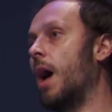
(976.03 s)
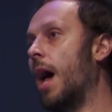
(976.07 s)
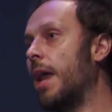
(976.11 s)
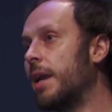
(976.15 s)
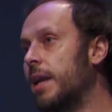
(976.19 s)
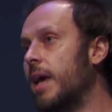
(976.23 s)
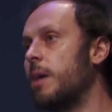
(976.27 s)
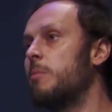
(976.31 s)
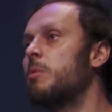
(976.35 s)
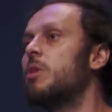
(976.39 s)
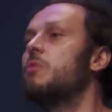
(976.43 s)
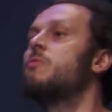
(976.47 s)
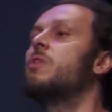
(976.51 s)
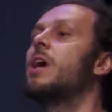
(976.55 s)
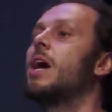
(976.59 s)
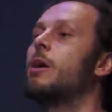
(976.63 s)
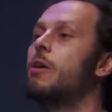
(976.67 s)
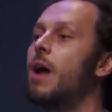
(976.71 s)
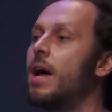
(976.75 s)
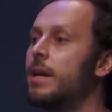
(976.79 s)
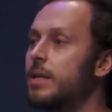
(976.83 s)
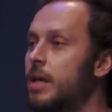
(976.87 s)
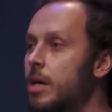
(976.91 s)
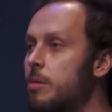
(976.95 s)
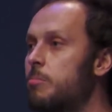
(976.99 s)
And namely, we are
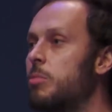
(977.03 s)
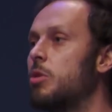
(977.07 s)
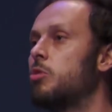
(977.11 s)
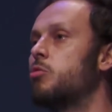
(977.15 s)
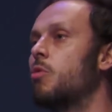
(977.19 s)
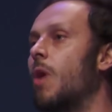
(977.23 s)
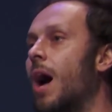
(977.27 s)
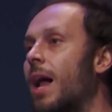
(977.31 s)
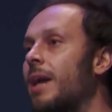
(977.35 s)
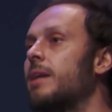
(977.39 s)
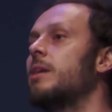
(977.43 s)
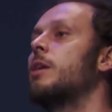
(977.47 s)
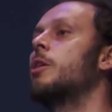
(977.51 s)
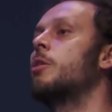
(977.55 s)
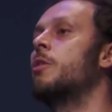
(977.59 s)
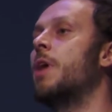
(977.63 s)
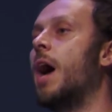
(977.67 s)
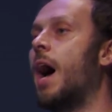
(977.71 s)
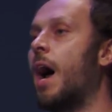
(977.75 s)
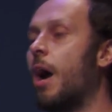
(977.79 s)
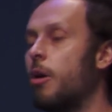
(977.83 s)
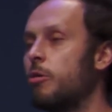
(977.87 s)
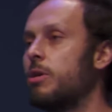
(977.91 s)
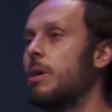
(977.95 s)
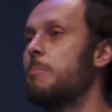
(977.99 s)
unable to unlearn
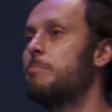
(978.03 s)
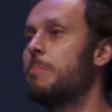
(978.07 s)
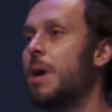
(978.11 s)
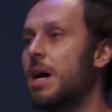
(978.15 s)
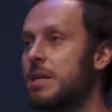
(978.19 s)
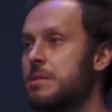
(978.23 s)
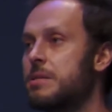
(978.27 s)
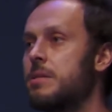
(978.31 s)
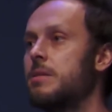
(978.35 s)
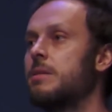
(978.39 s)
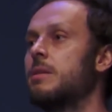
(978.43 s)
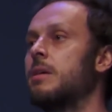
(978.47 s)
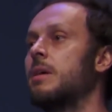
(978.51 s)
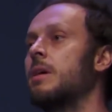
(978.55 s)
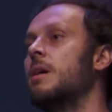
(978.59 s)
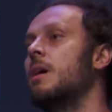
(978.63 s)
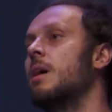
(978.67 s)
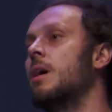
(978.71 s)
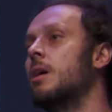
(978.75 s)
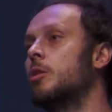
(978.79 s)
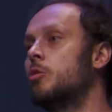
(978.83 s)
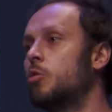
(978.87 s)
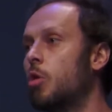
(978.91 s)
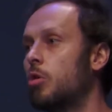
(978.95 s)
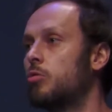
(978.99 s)
our capacity
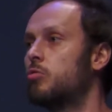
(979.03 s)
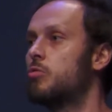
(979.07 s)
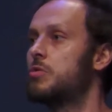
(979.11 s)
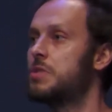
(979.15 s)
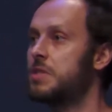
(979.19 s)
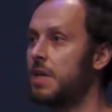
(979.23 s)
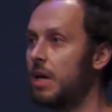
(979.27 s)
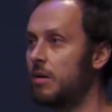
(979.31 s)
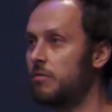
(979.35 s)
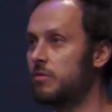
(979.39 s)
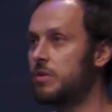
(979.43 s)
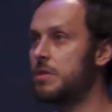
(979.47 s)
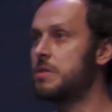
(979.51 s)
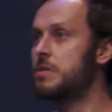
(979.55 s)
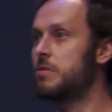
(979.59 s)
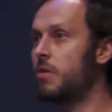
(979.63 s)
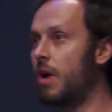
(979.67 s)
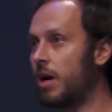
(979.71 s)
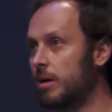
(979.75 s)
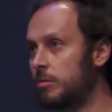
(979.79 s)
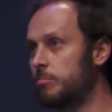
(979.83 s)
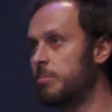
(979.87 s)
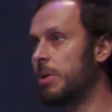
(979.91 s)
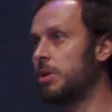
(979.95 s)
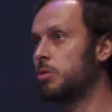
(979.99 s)
not to
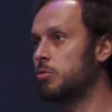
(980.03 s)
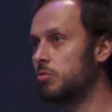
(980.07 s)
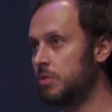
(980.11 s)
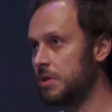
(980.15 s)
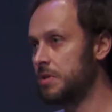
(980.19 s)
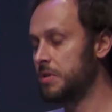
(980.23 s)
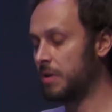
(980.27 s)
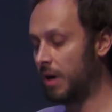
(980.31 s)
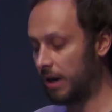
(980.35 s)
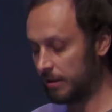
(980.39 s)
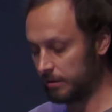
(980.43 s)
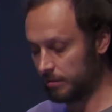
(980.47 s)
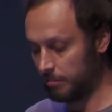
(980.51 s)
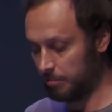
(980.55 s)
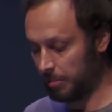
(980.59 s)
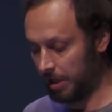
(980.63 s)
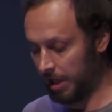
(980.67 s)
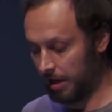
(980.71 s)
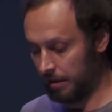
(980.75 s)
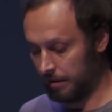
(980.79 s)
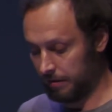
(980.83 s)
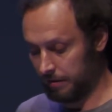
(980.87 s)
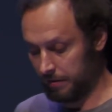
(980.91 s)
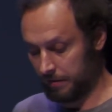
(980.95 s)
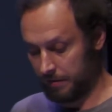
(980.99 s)
self-destruct, but to destruct the
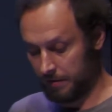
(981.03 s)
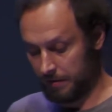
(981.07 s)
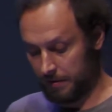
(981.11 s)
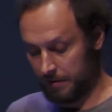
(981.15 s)
planet.